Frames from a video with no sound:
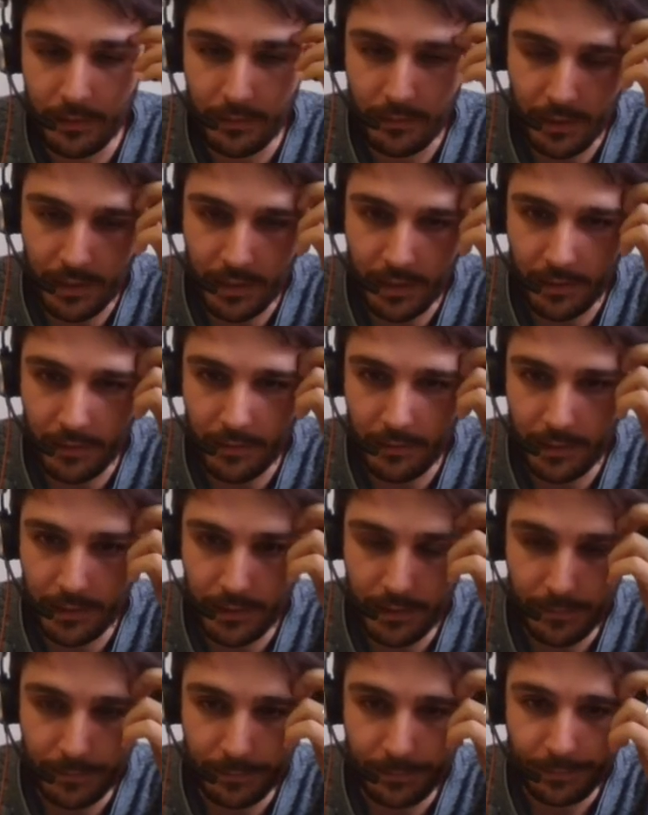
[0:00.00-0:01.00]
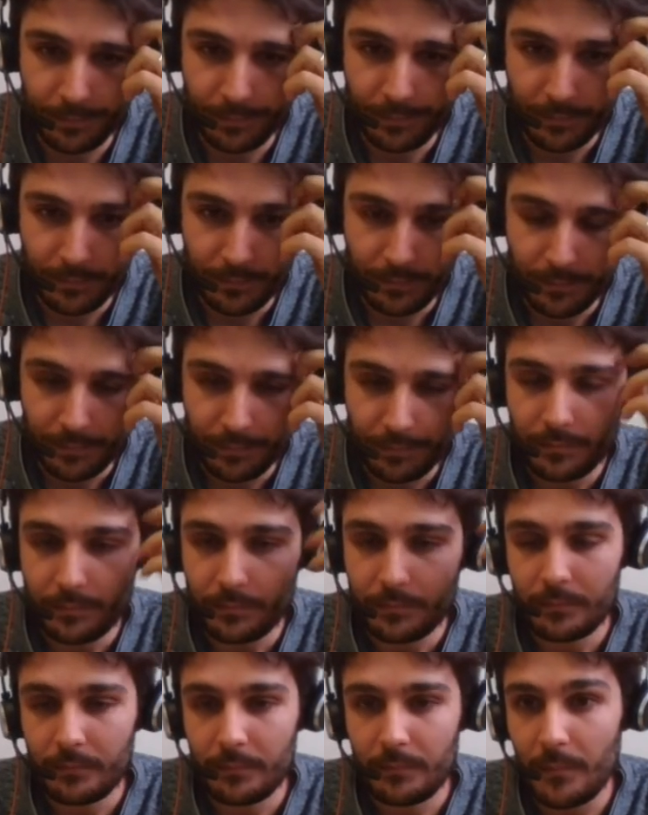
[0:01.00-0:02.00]
trajectories,
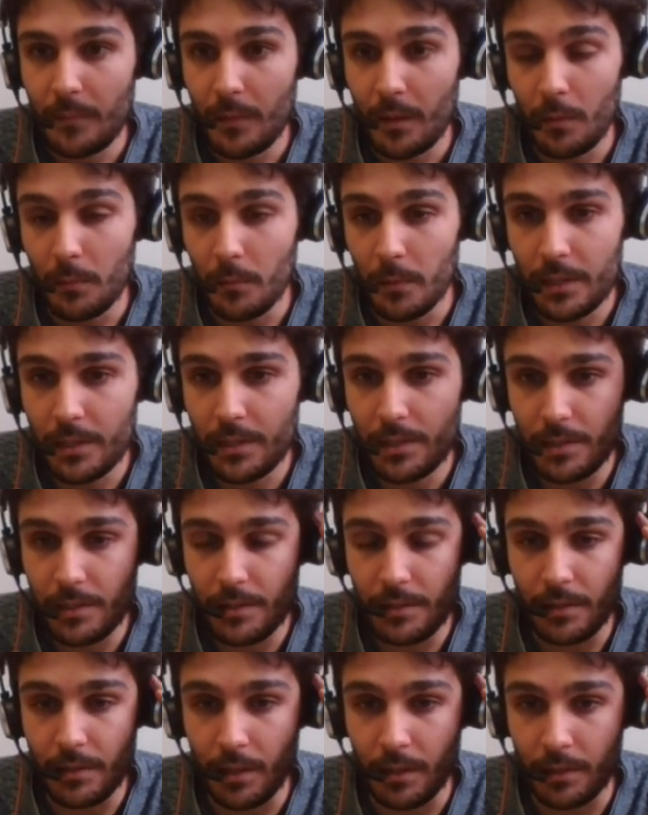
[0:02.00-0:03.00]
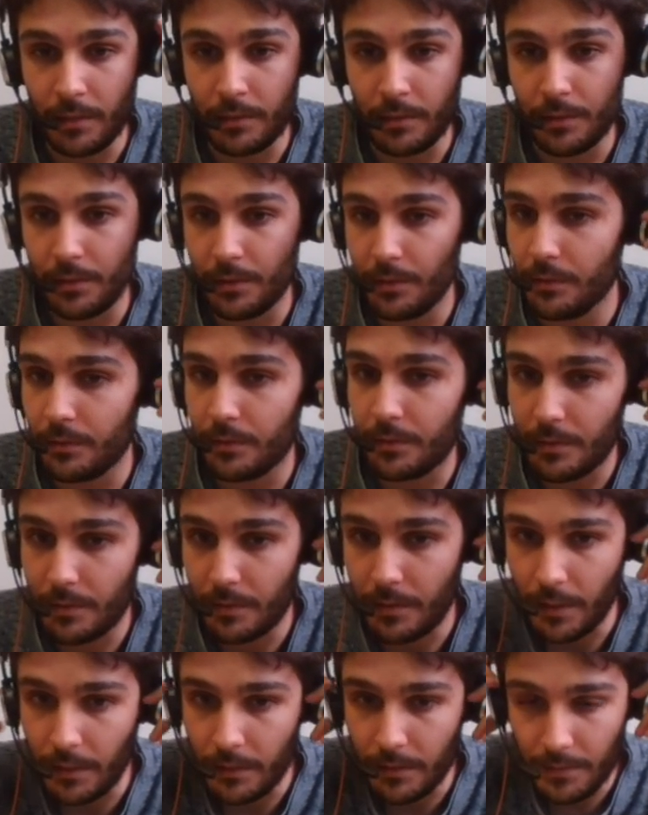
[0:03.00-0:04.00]
which is good news.
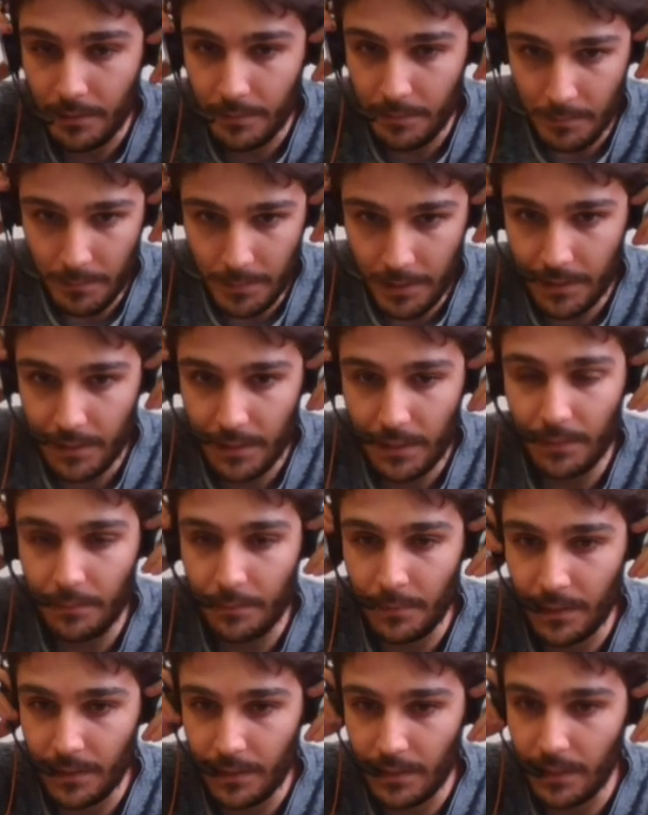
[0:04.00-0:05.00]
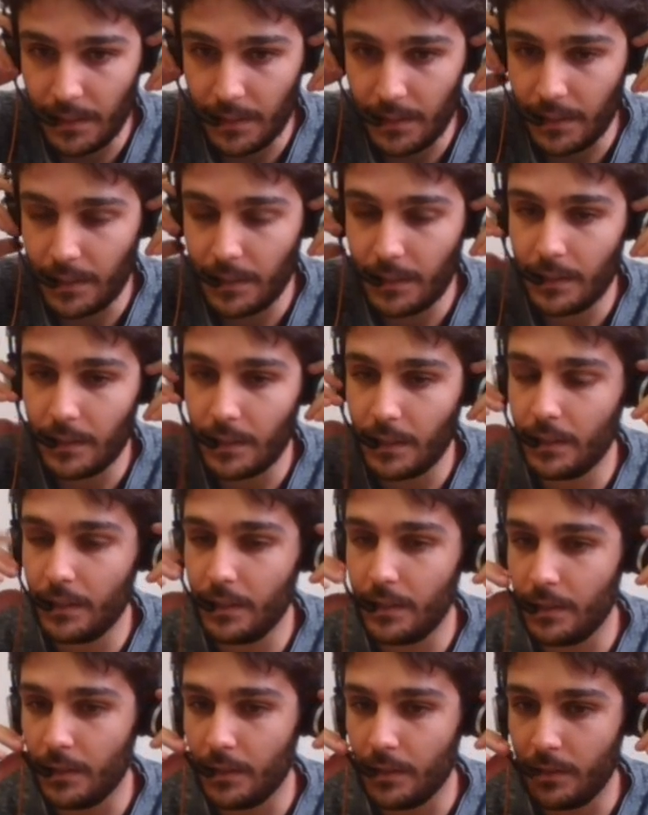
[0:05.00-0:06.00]
That's basically mean that
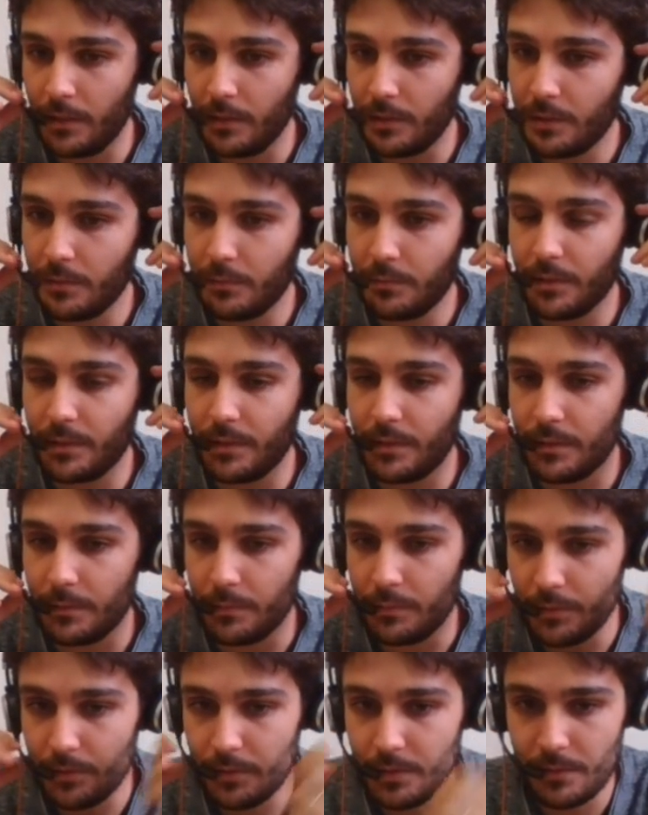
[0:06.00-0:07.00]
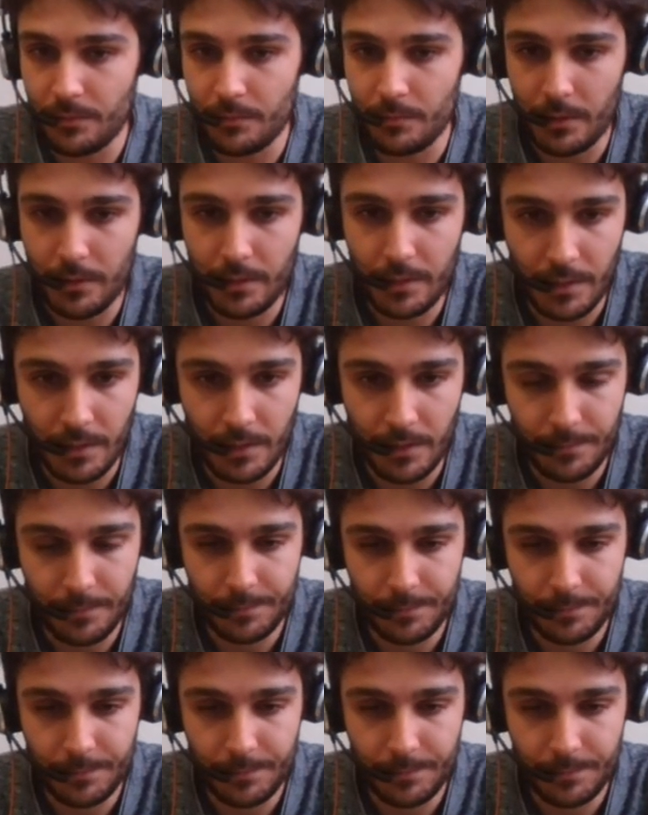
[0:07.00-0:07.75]
the Gaussian process approach is working.